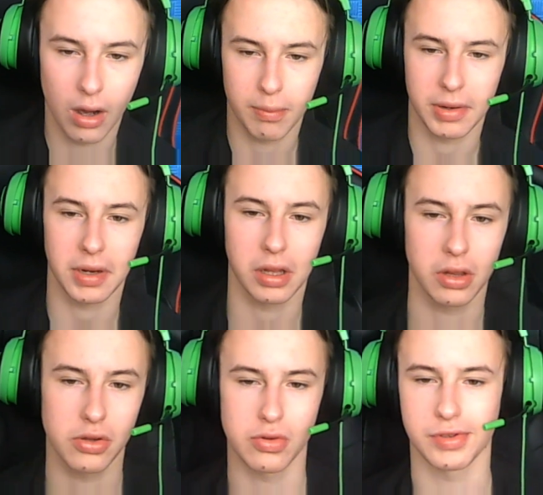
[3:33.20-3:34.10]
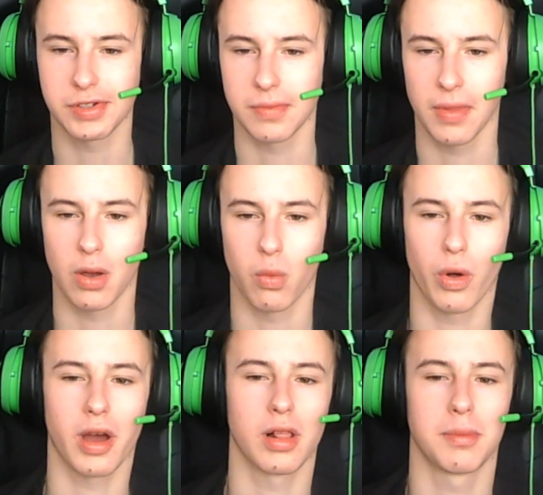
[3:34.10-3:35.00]
particular use,
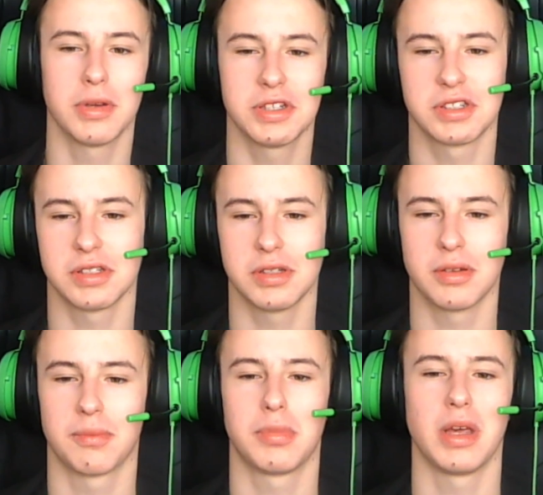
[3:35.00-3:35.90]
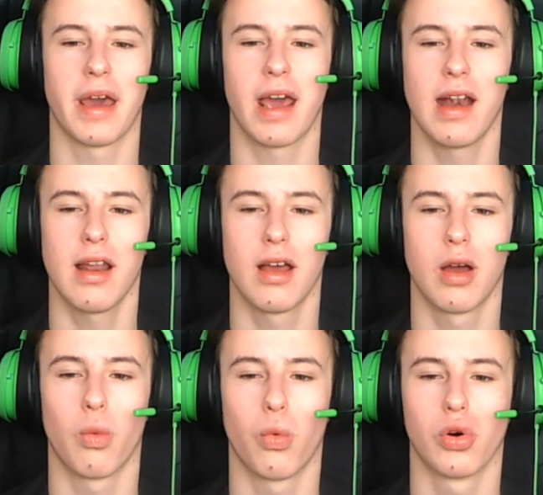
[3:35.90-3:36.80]
while BCPL
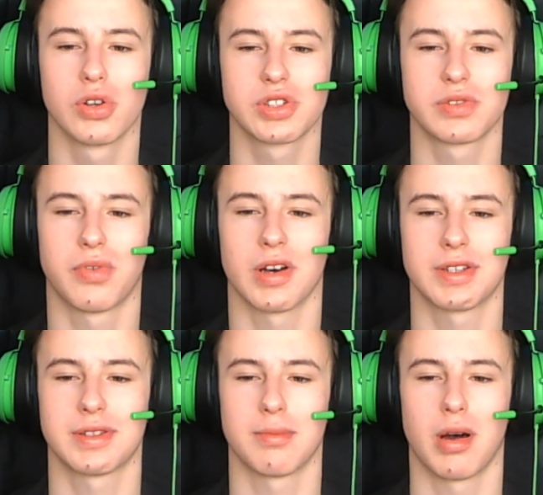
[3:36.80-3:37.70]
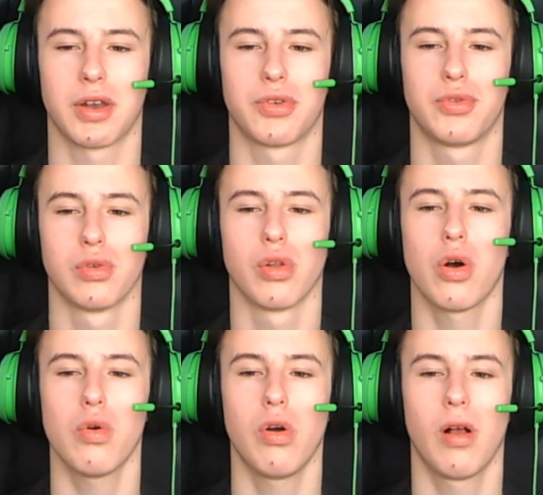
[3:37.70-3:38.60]
was fast but too
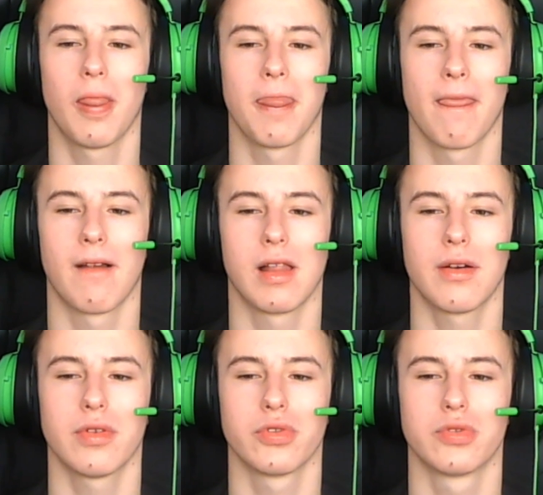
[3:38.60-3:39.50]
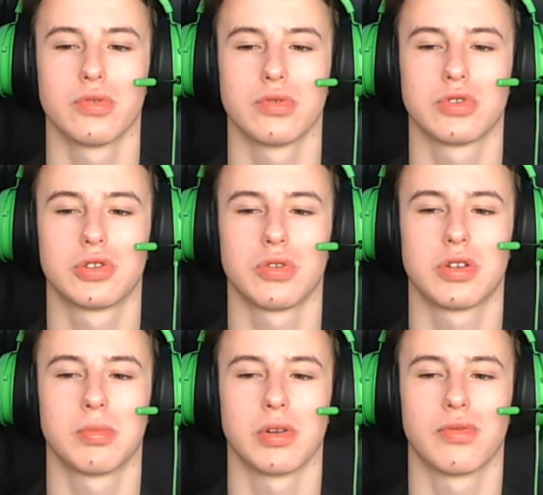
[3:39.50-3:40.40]
low level too
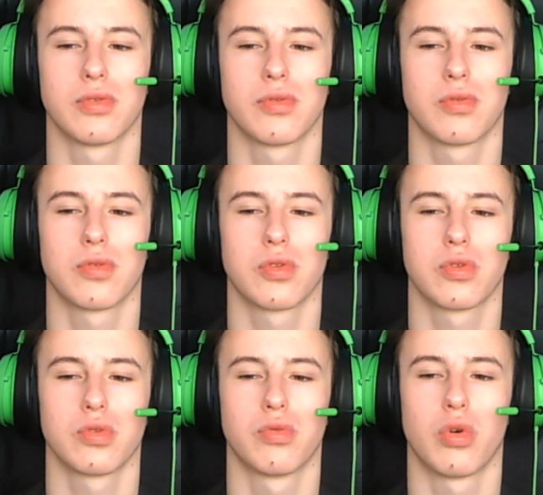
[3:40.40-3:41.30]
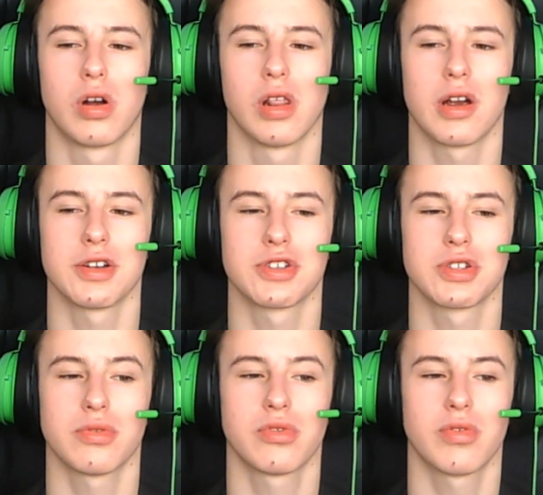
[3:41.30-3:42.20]
suitable for large
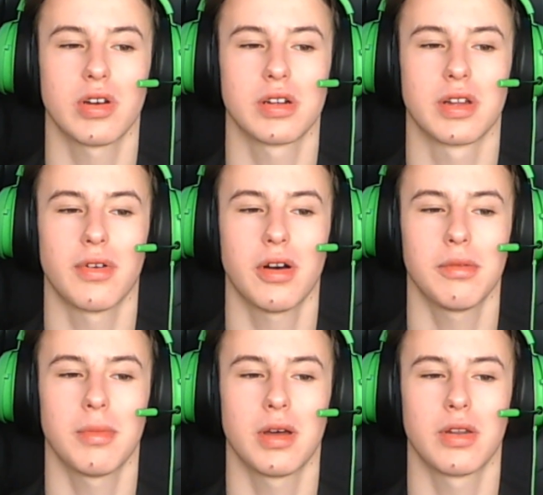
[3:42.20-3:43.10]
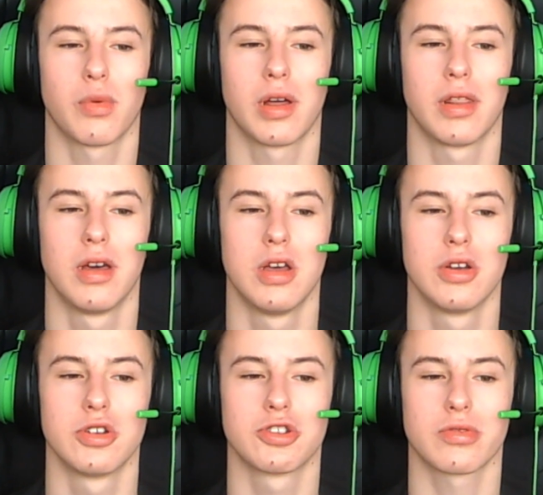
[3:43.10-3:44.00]
software development. When
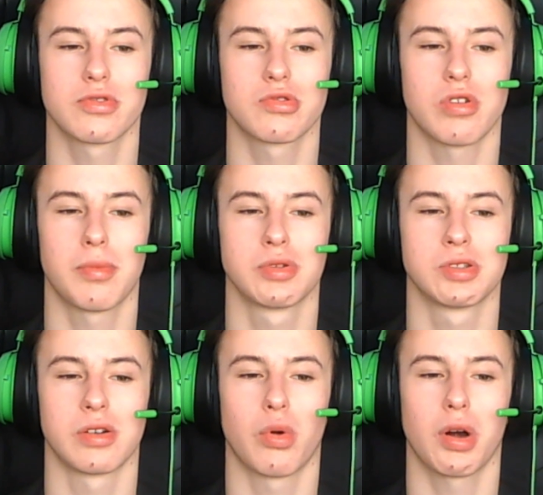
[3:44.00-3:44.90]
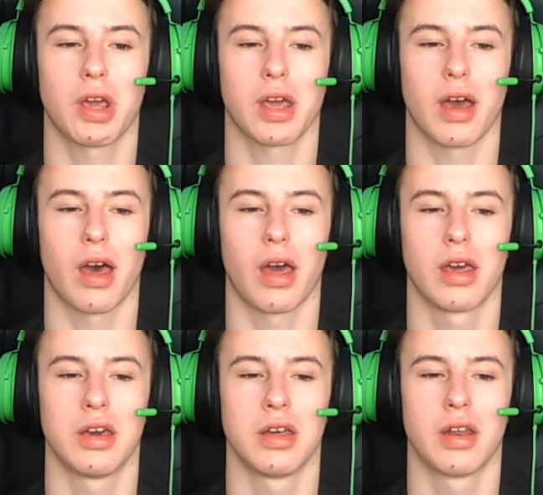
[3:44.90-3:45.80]
Stroustrup started working
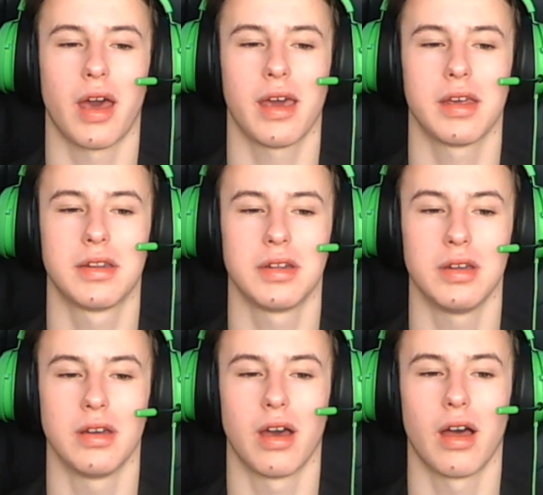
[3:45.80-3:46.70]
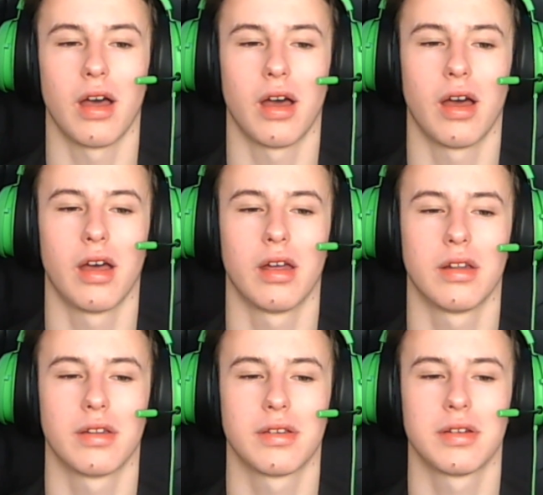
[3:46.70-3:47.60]
in
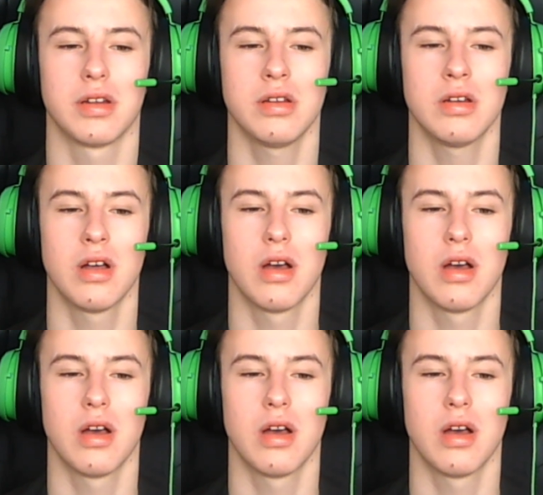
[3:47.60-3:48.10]
AT&T